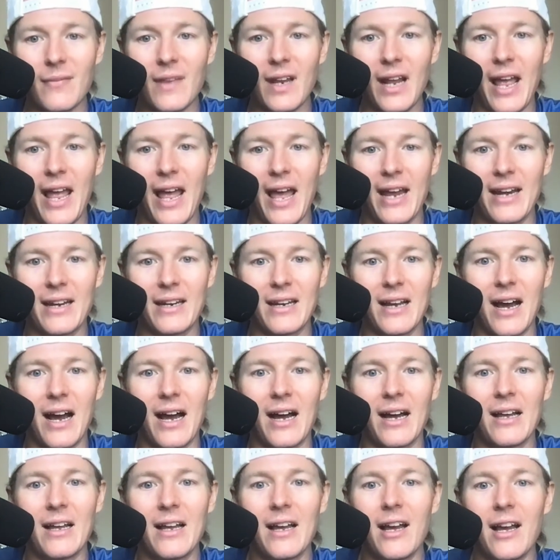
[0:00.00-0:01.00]
And
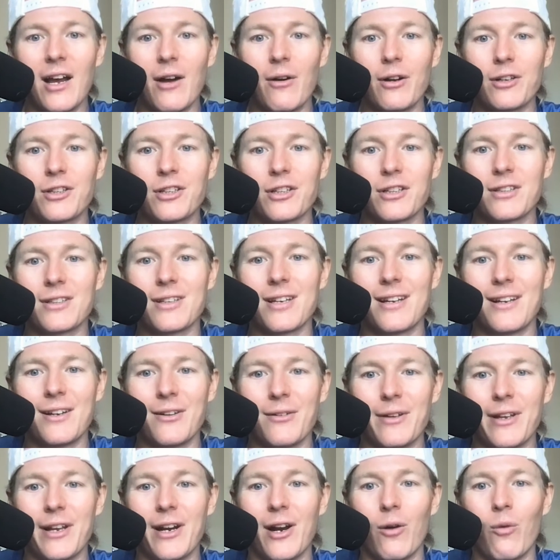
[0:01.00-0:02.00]
which is,
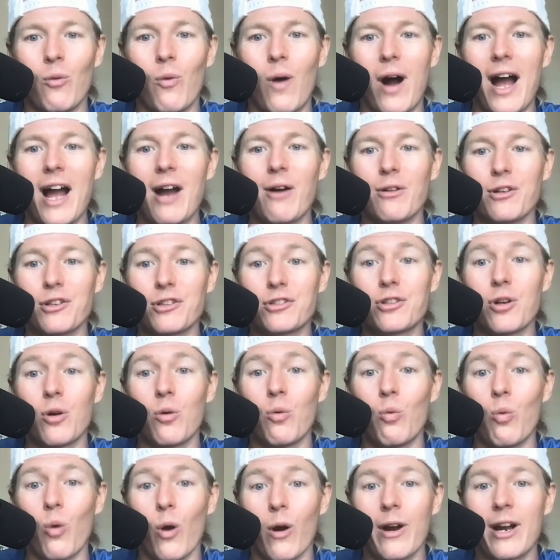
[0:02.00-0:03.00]
why I was so
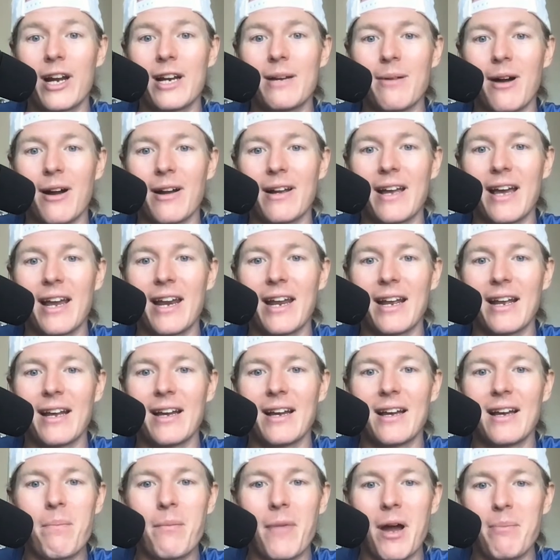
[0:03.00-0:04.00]
worried about getting
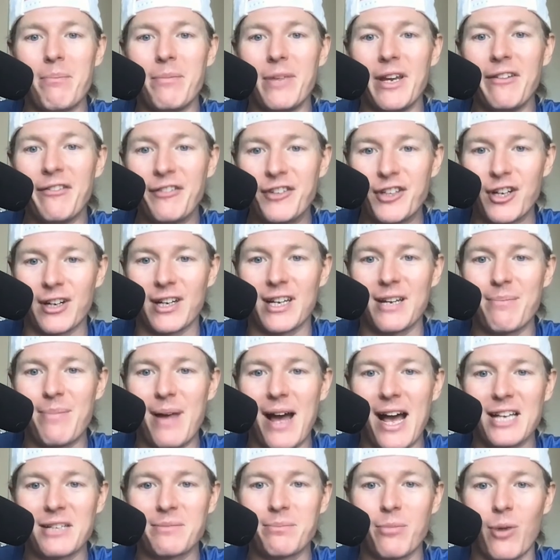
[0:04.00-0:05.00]
my beef jerky
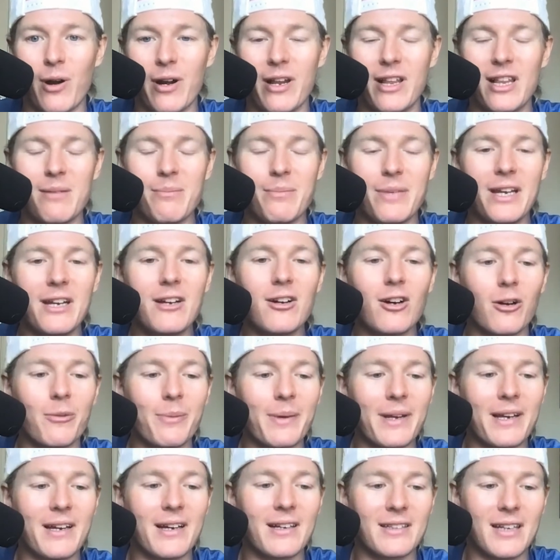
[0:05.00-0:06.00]
past Barney the Beagle,
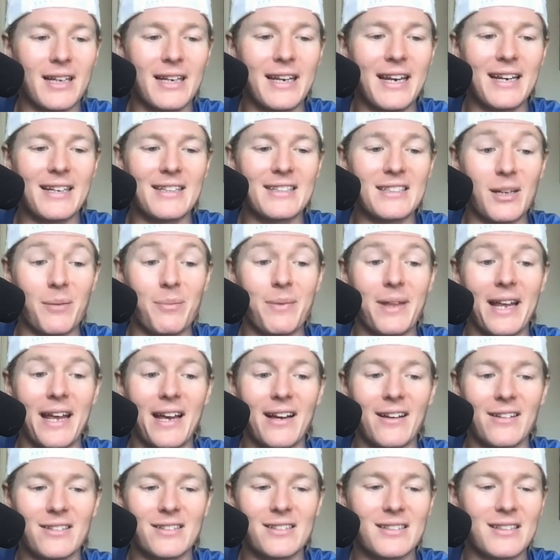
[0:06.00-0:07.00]
because I needed something
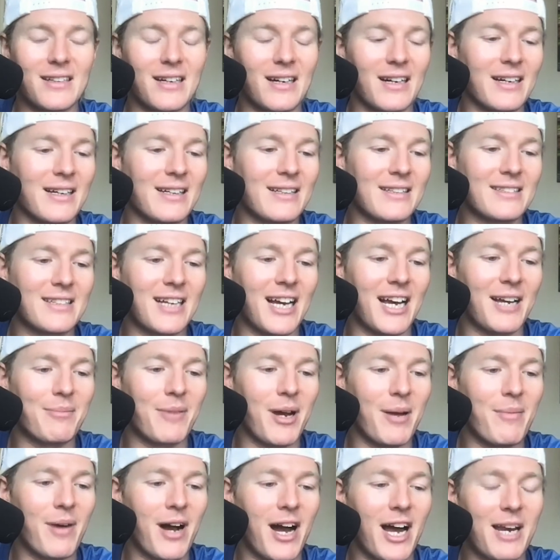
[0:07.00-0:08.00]
else inside
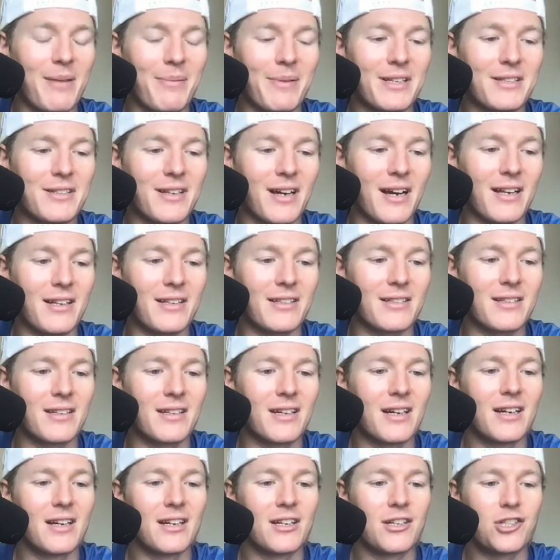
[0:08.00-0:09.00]
my body besides
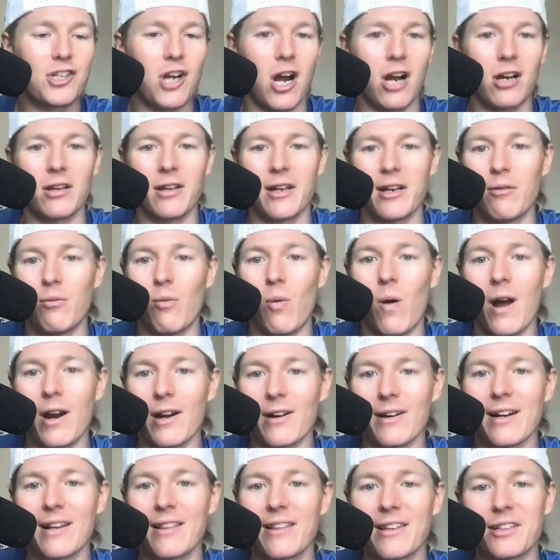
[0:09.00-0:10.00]
chocolate and
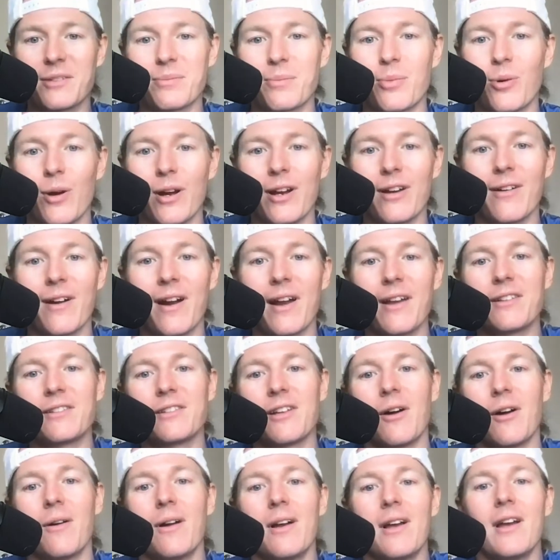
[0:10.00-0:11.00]
water at this point, right?
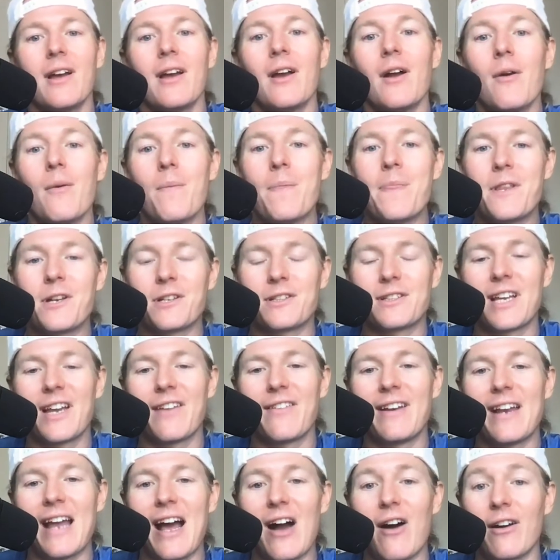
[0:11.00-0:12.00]
So just to
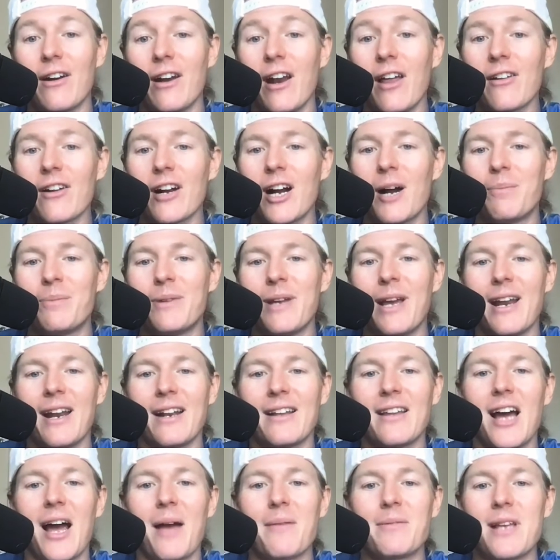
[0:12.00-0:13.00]
give you now another update on a
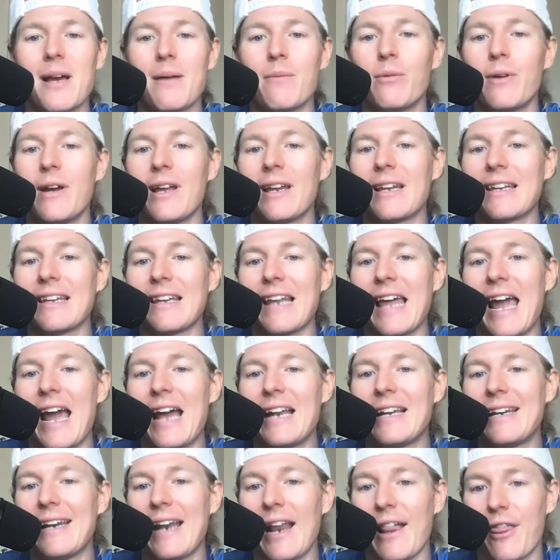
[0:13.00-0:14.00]
timestamp, we had
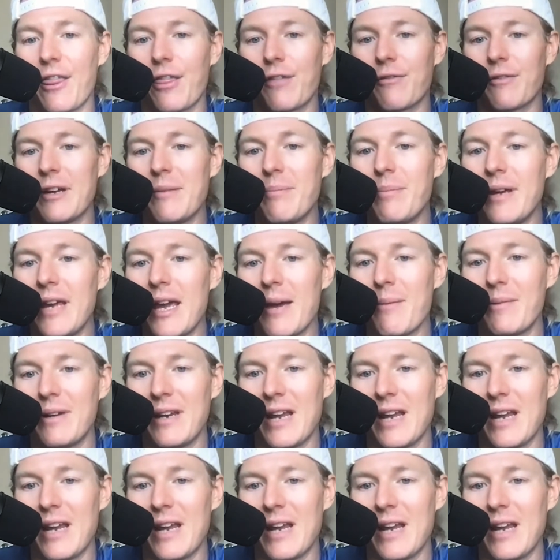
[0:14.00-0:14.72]
landed at 3 p.m.